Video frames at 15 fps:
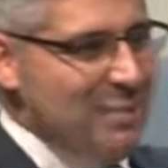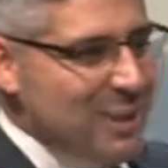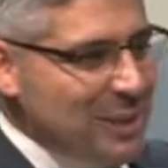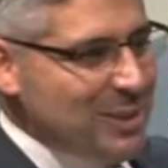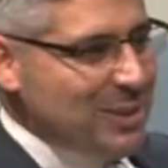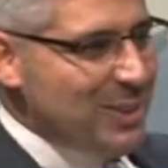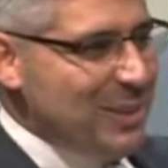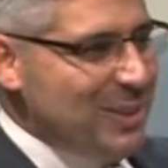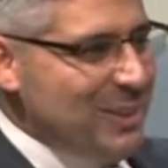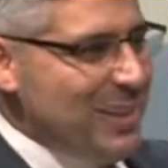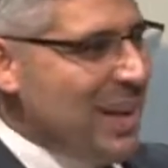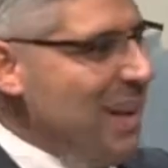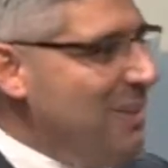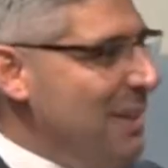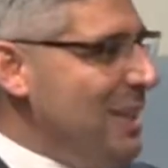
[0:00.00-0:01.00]
under when
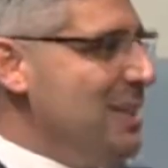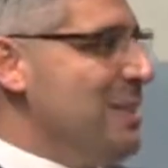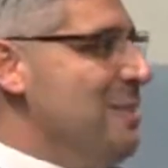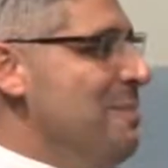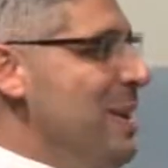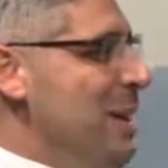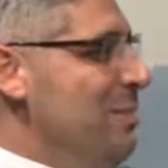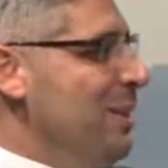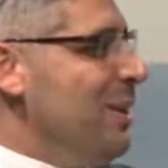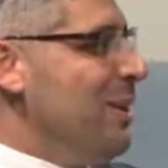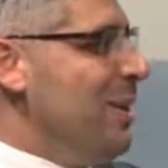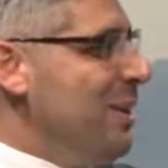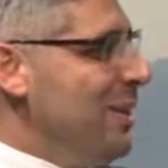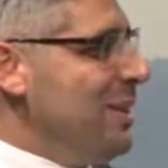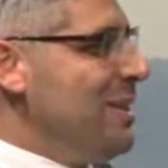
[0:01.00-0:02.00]
I went to Bible
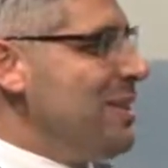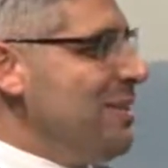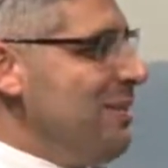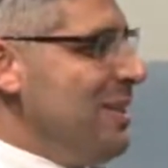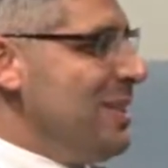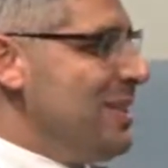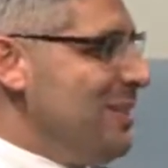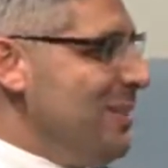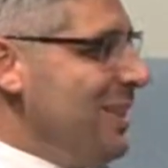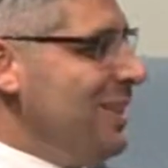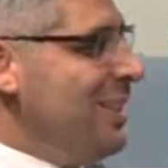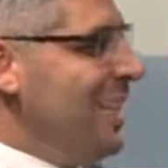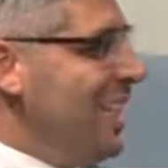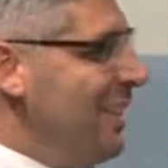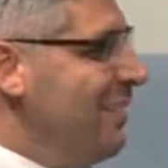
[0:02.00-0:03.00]
college to visit one
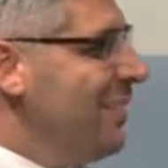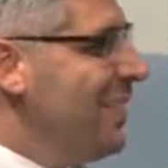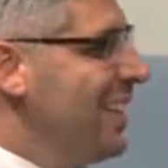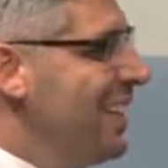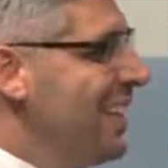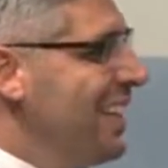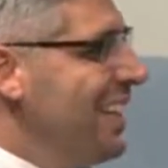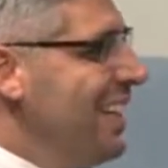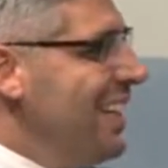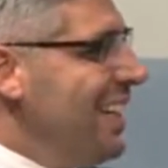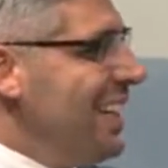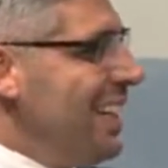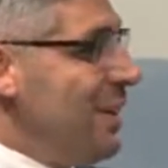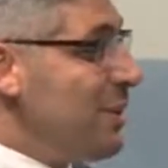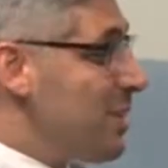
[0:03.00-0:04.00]
time?
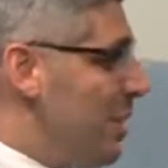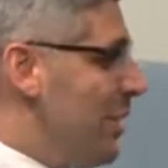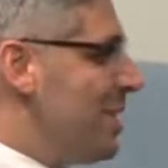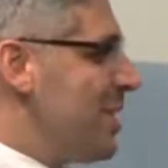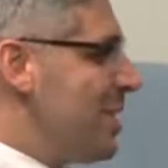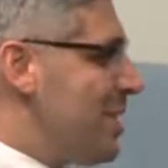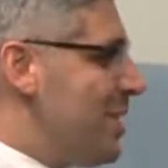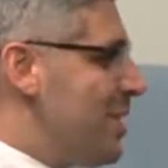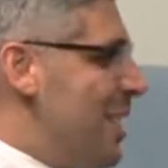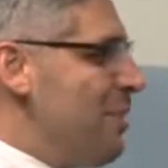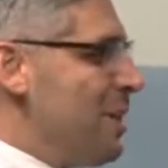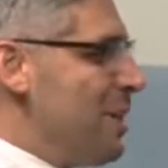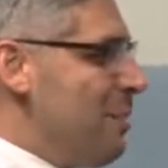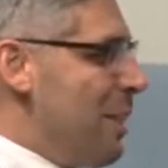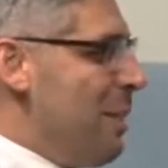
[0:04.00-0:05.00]
I was going just to see what
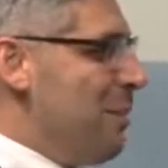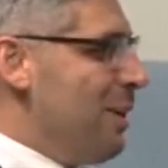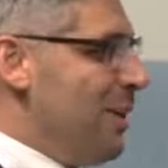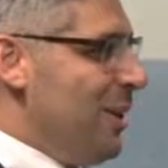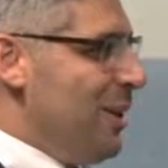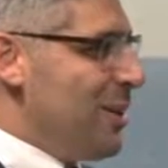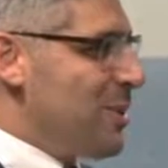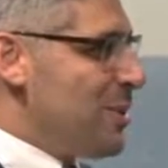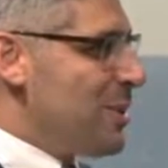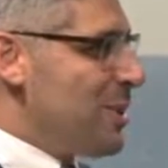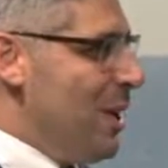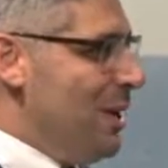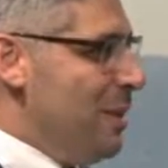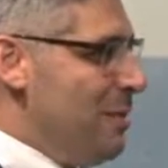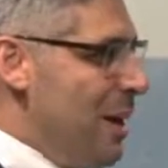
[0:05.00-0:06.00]
the Bible college was
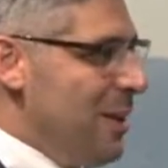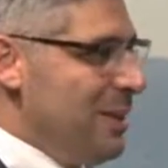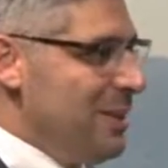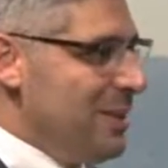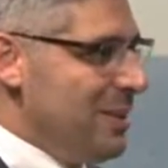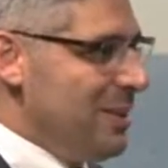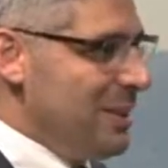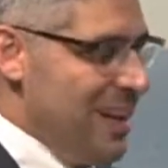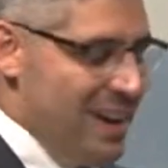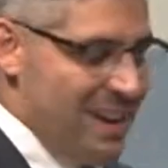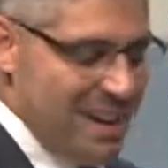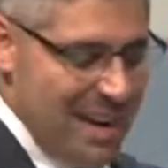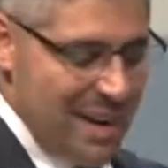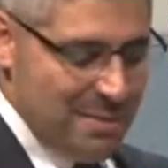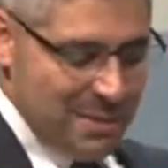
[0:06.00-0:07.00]
all about. There I
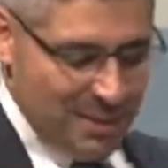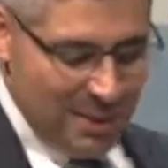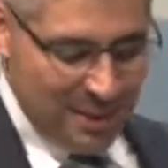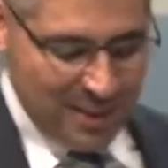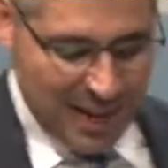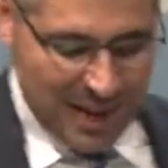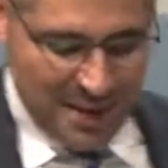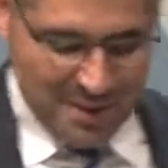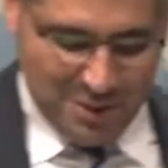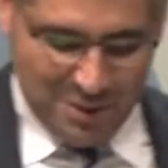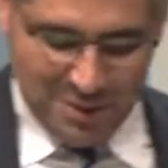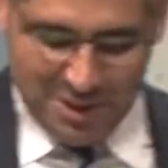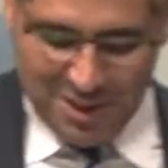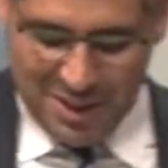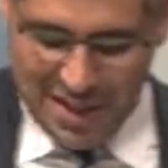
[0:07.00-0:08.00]
am in Northern Ireland going
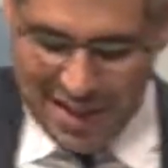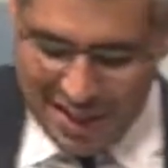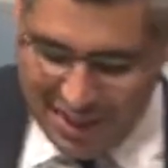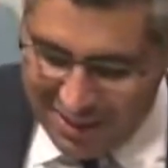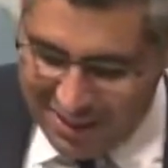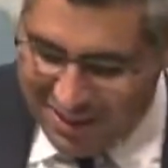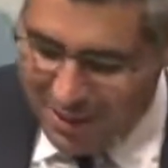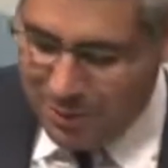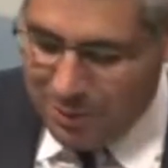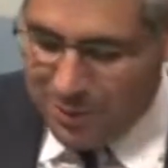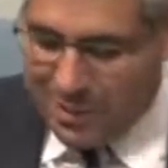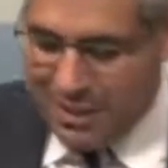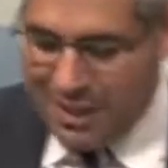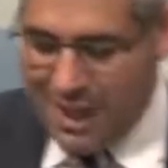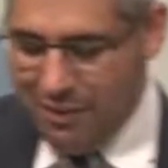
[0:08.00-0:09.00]
to see, get this.
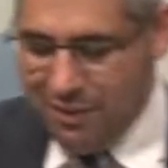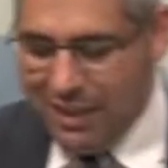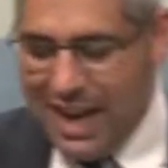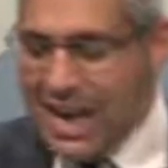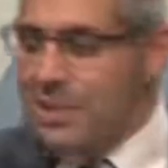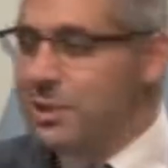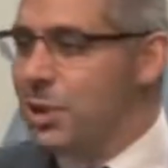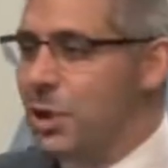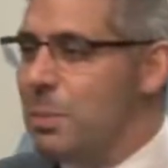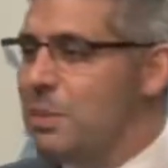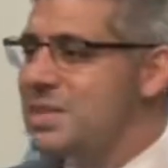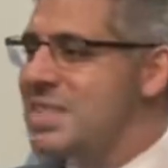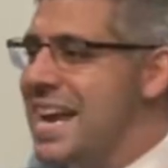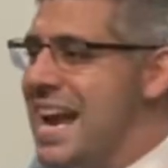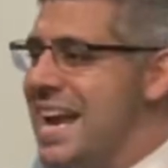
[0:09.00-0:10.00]
They have an annual open
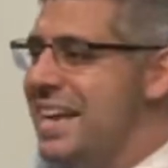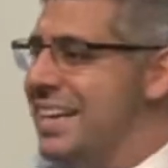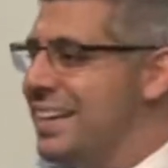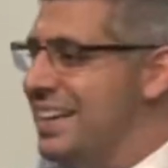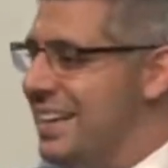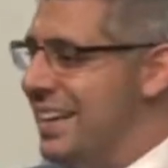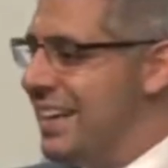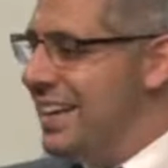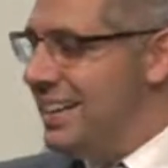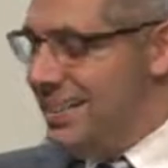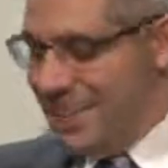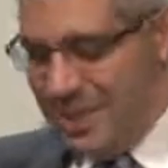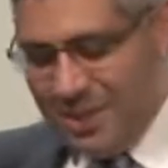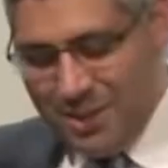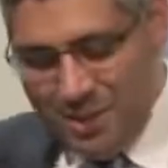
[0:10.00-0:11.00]
day. And
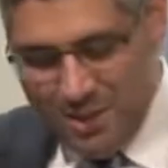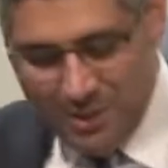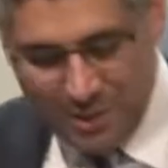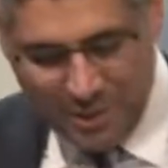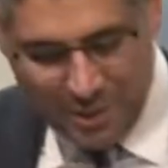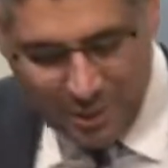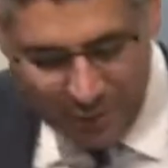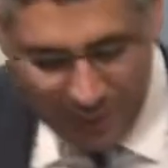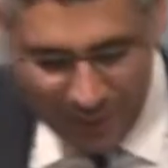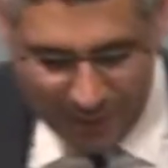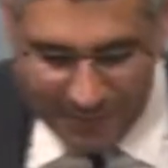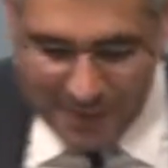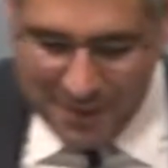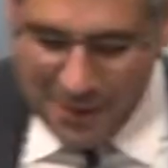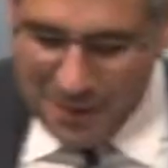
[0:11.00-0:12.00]
there you go there and
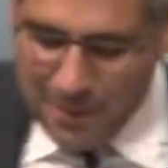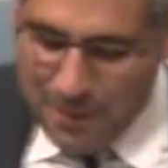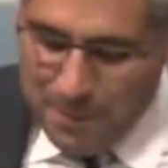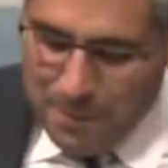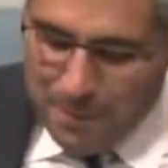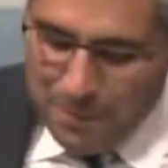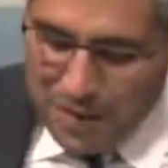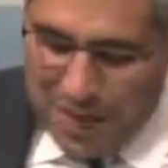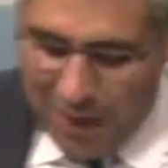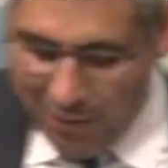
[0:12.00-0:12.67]
have a